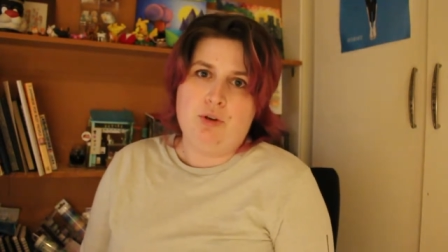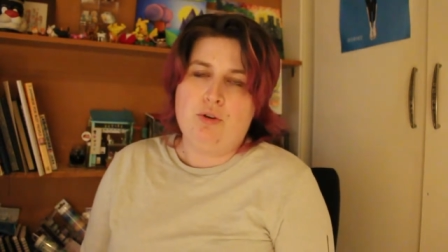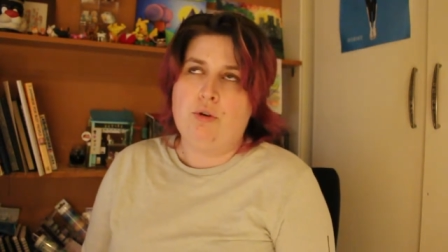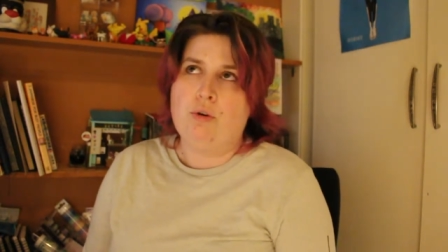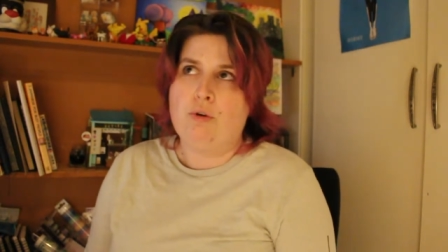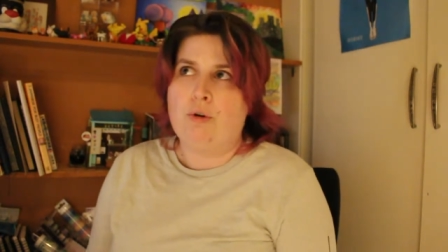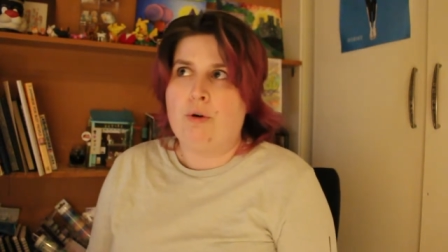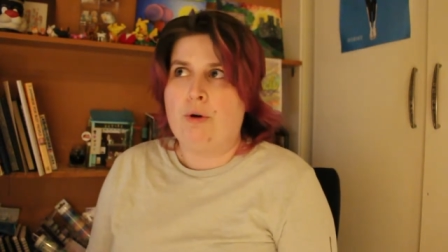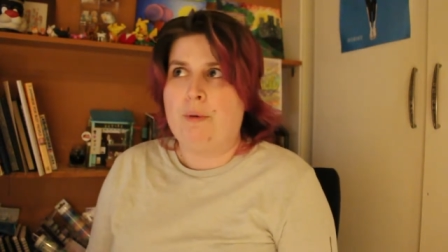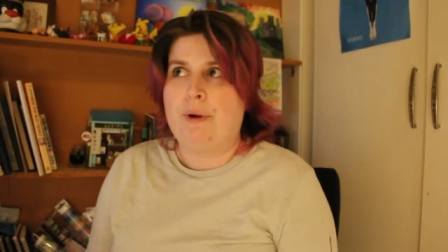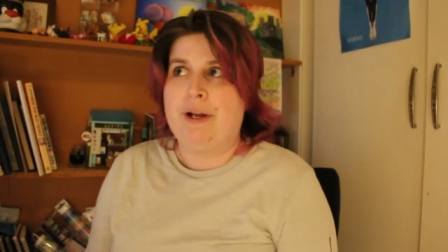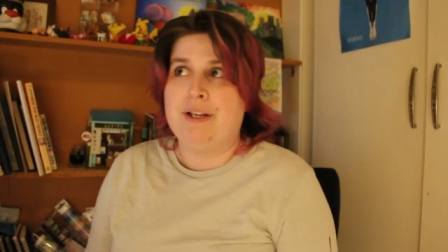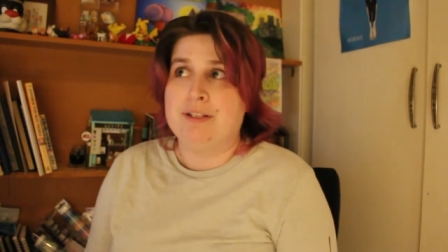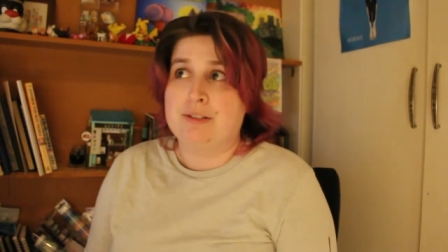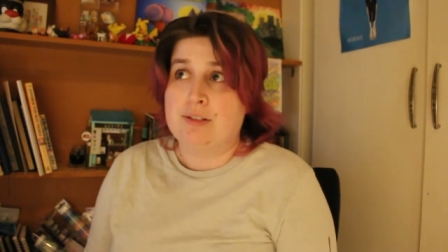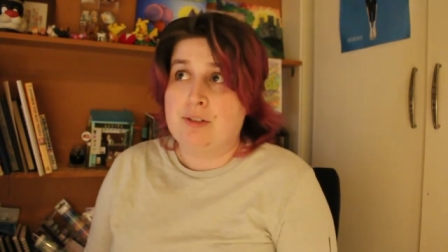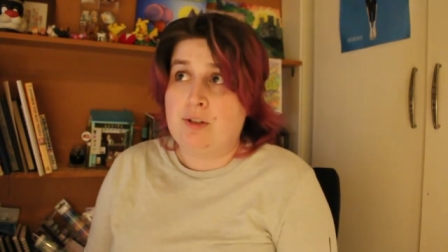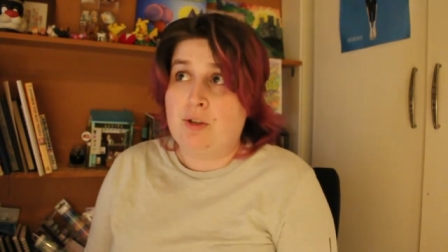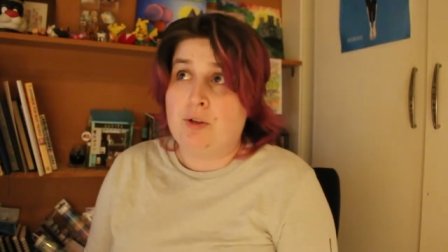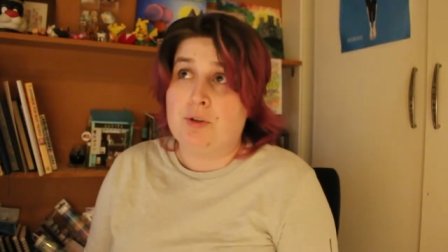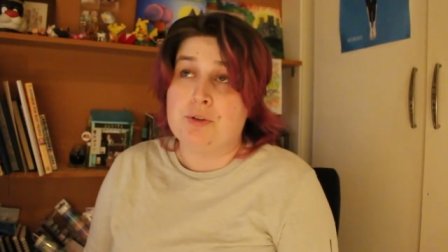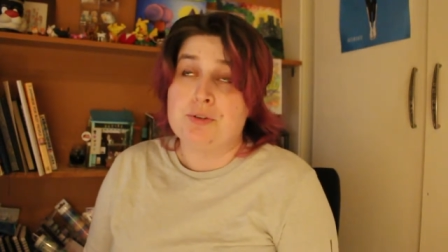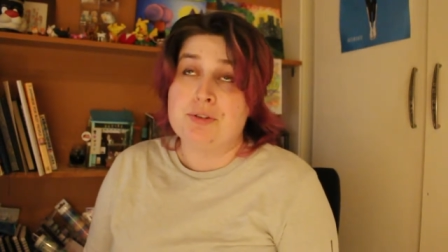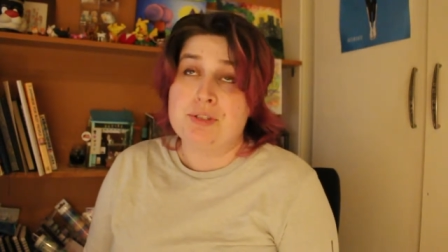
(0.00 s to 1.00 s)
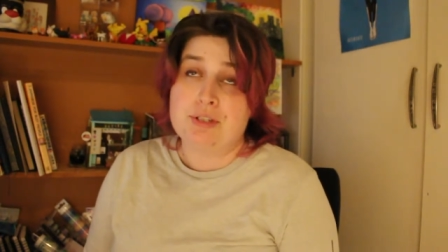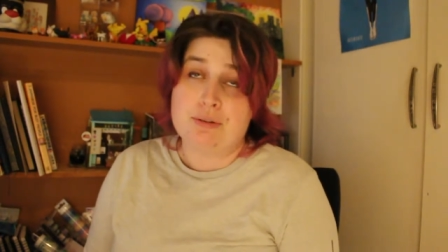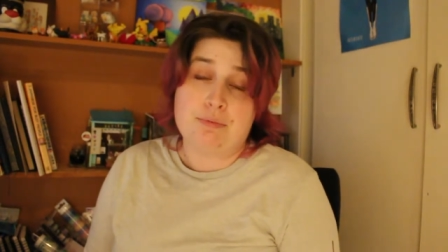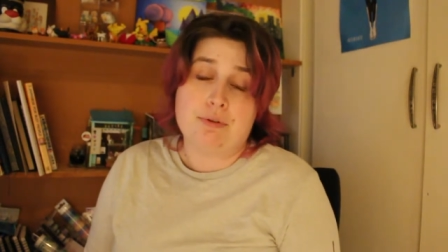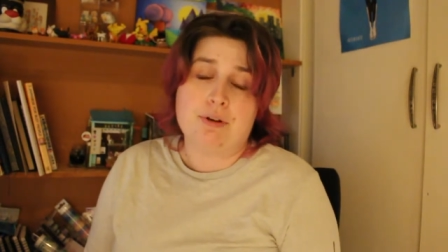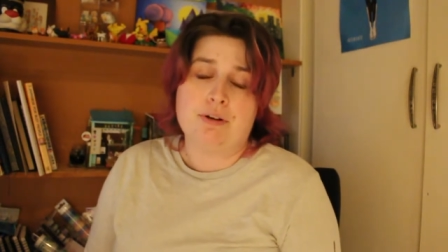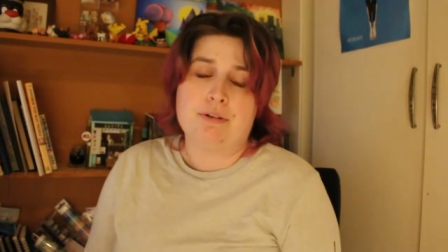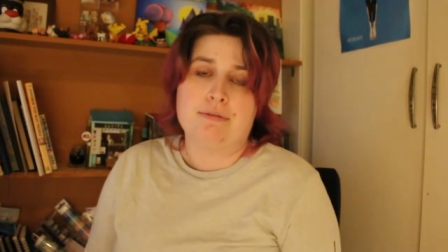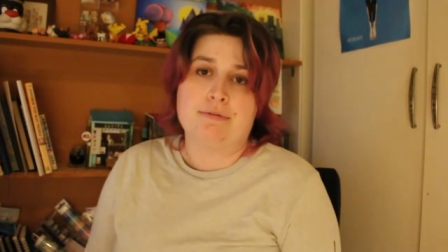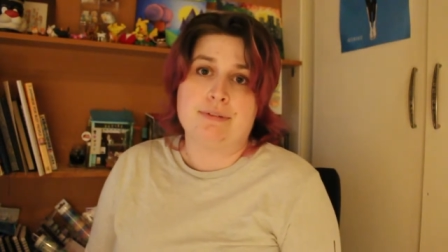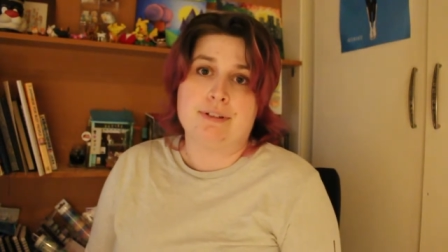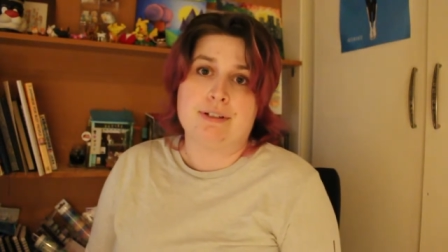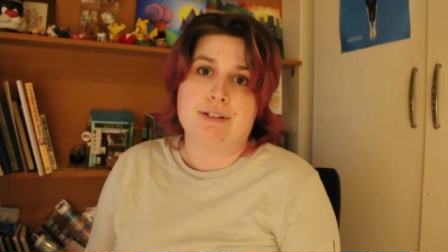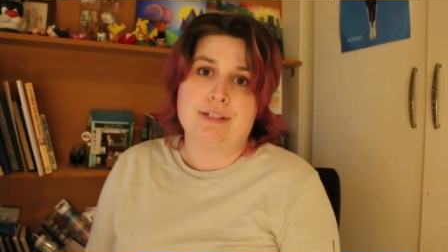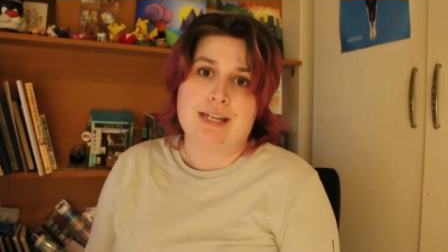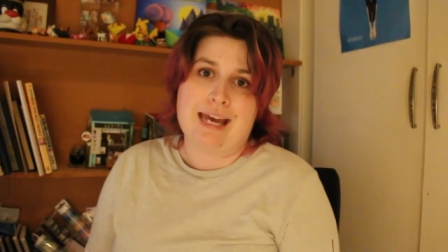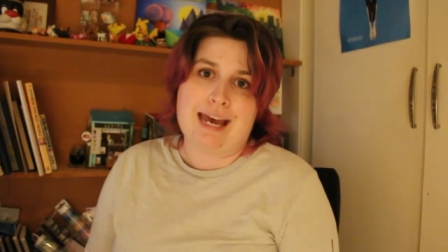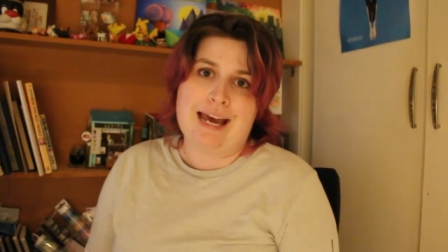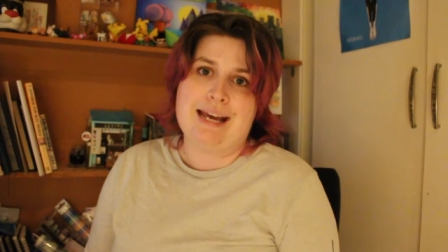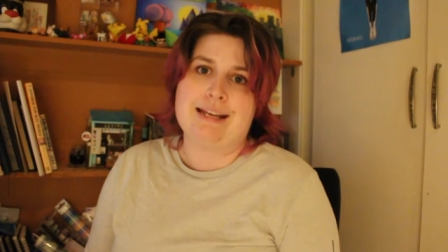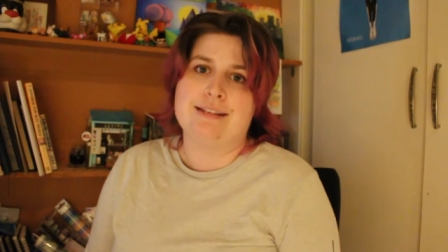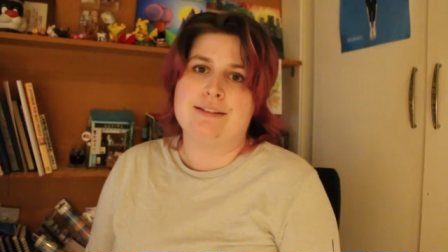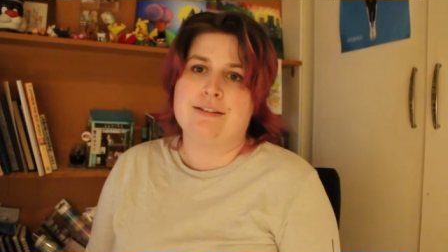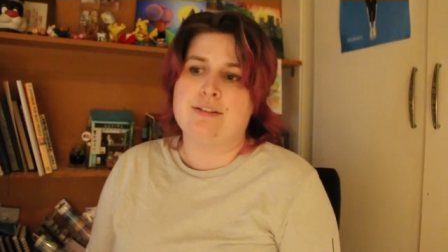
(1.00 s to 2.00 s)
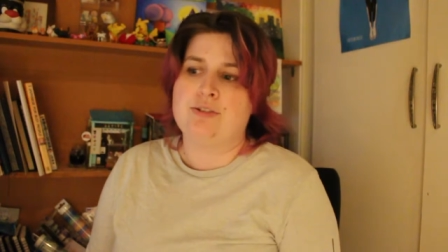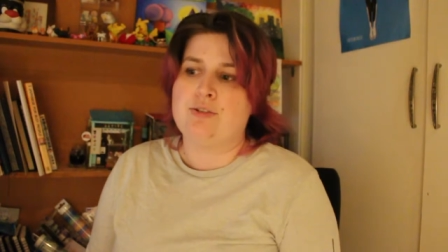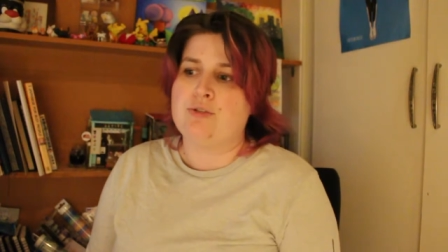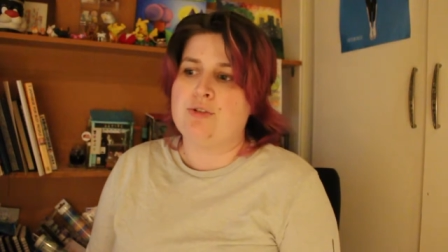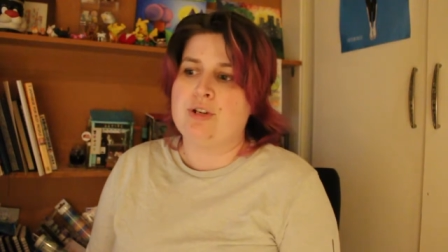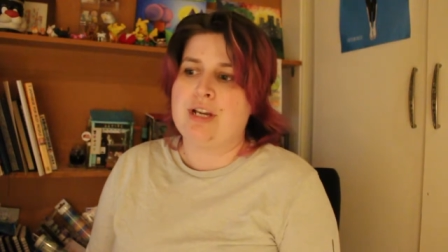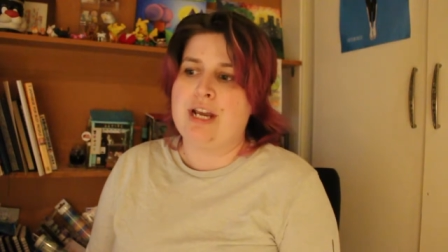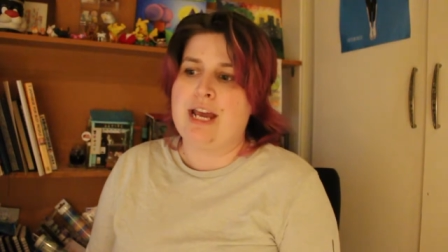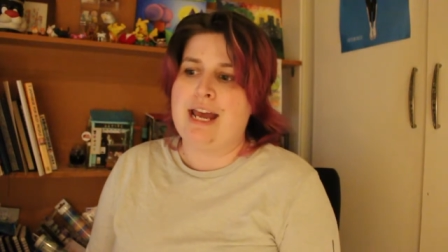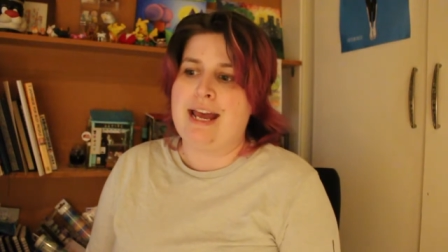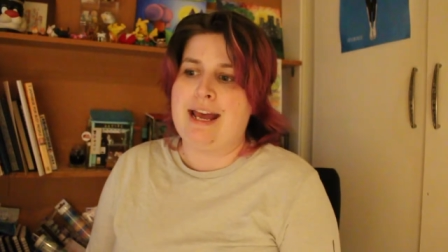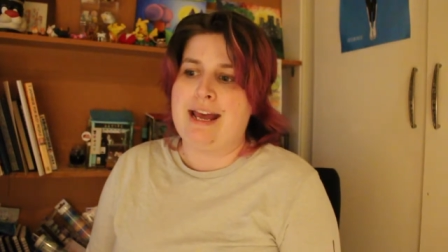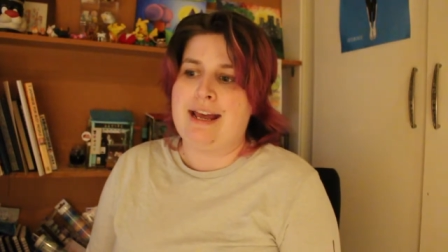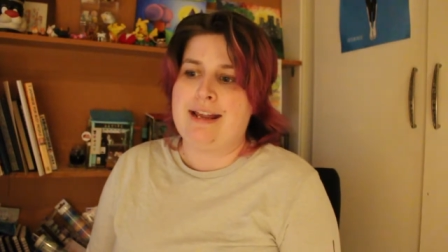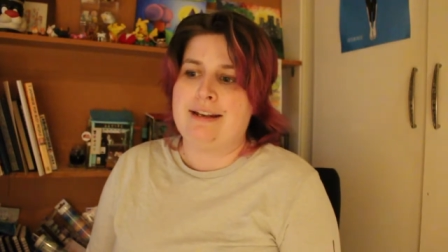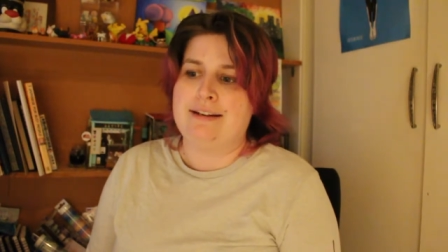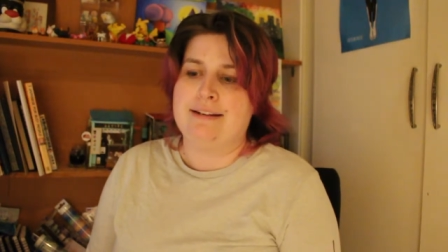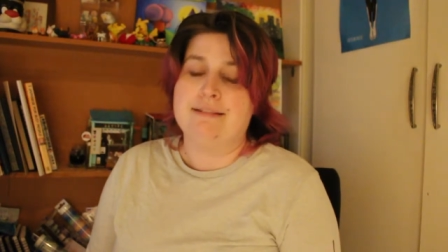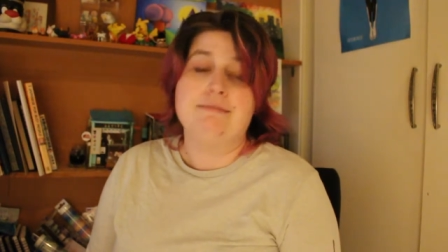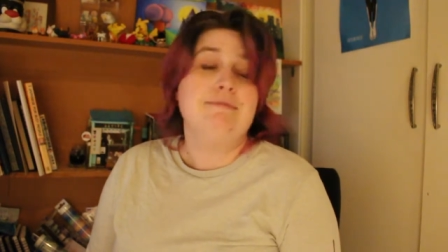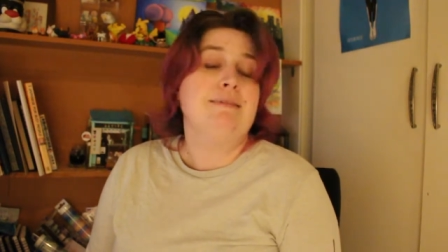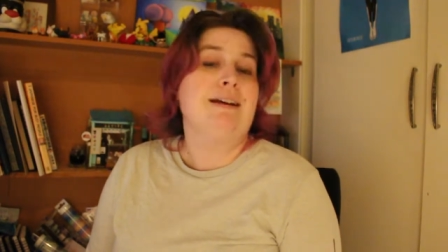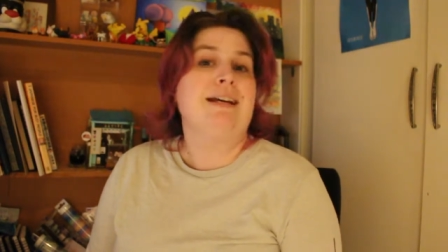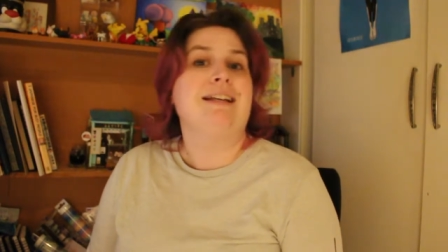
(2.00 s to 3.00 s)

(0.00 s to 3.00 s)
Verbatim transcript: or as close to perfect as you can